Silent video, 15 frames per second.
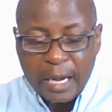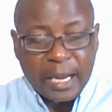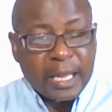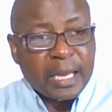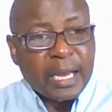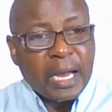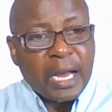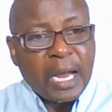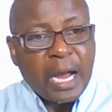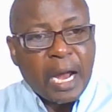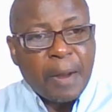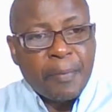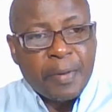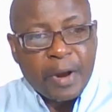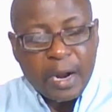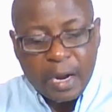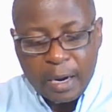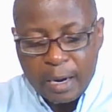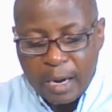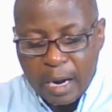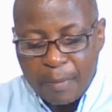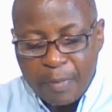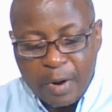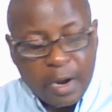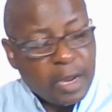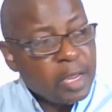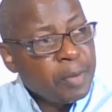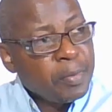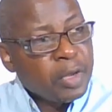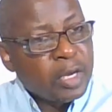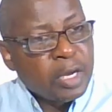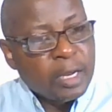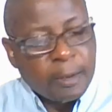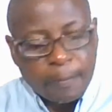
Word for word: like Abra- Abrahamic